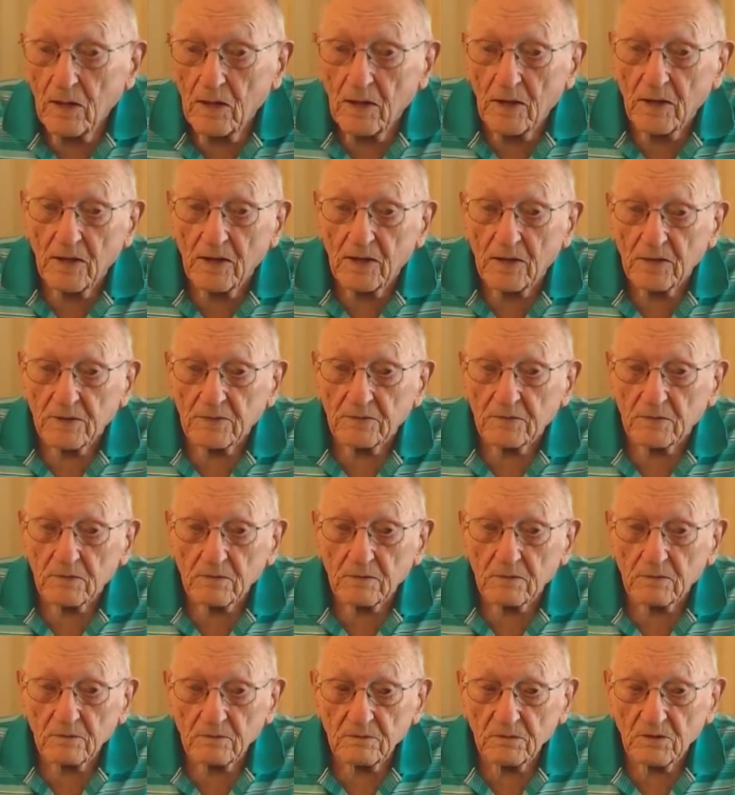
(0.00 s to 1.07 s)
and
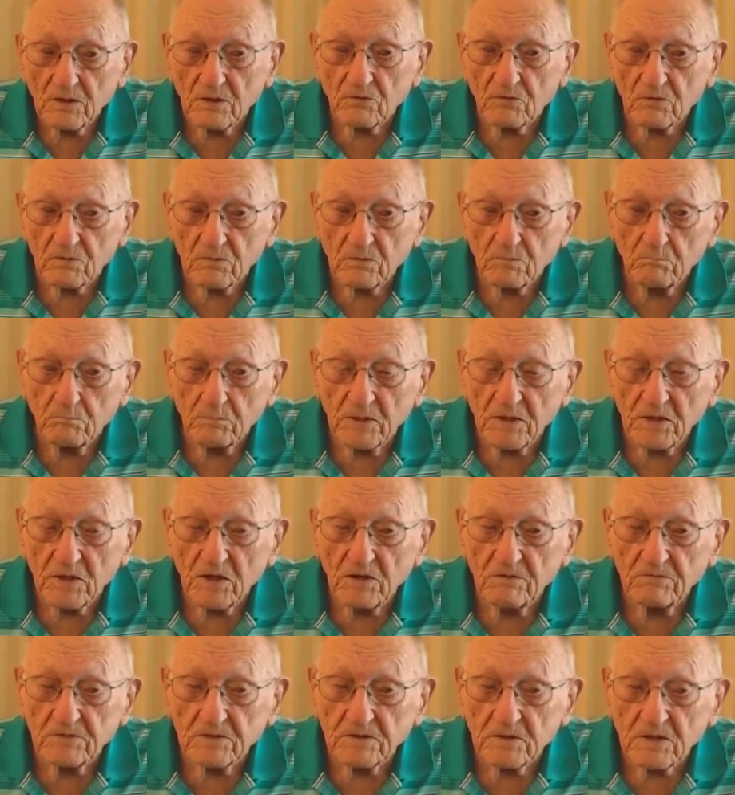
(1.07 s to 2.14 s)
they were
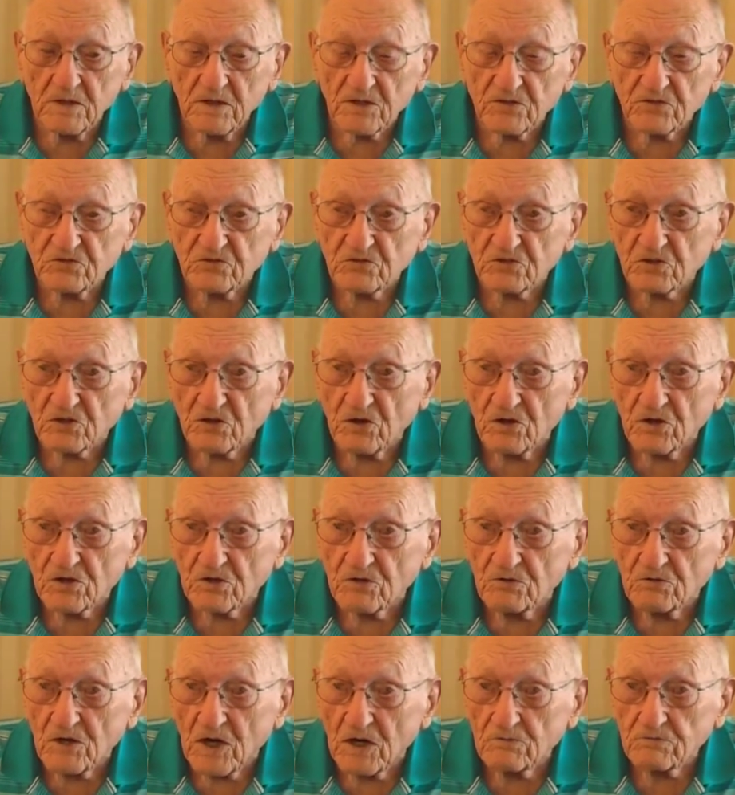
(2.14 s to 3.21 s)
behaving like
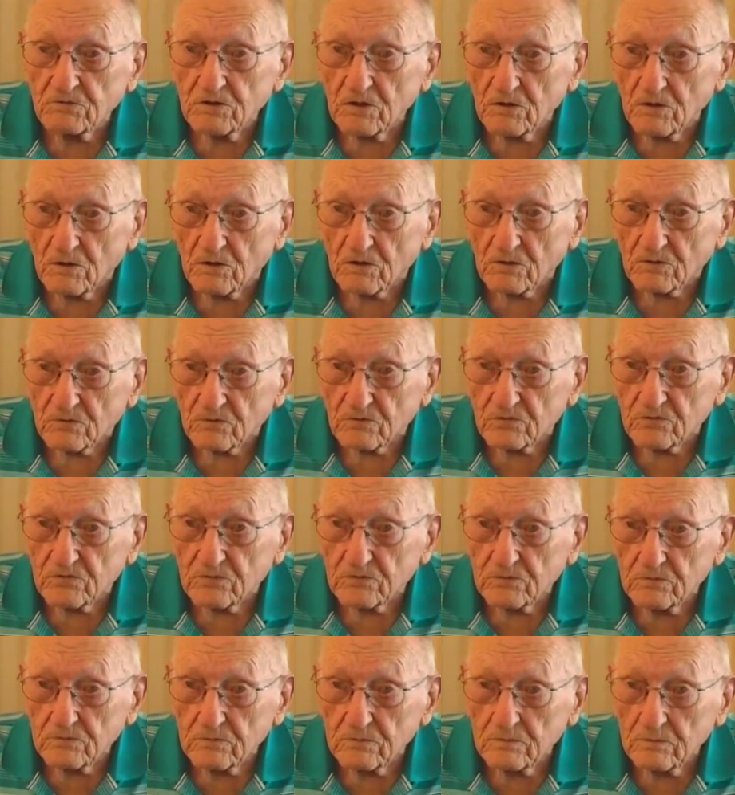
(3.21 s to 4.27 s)
Chicago outlaws.
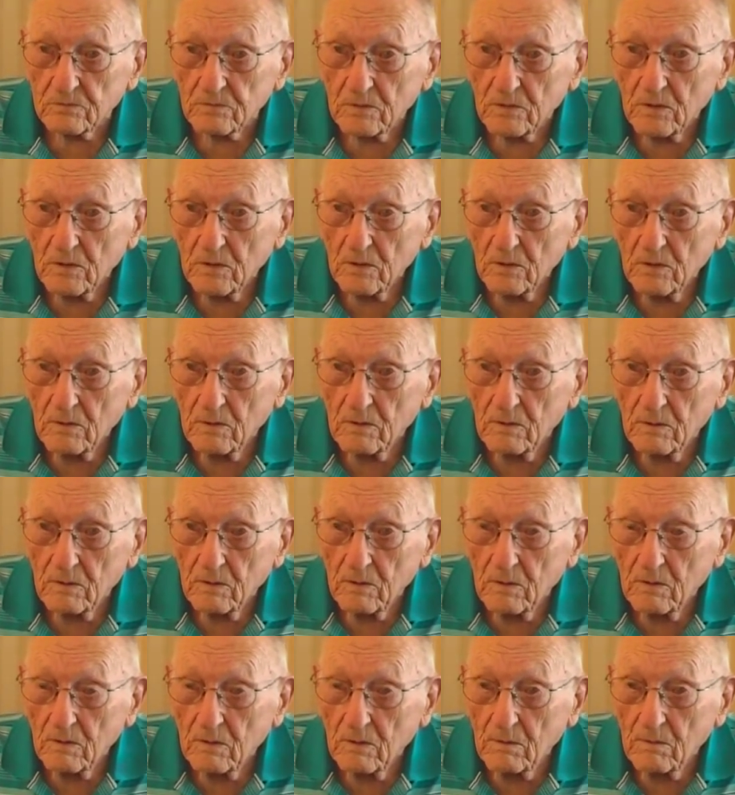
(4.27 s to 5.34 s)
Okay.
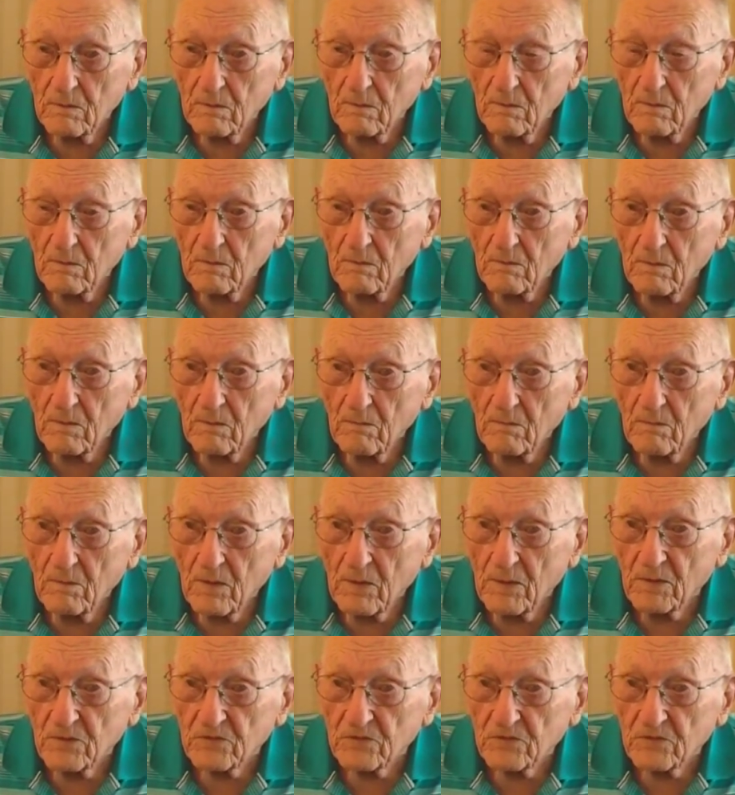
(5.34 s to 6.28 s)
Yeah, so that makes sense. That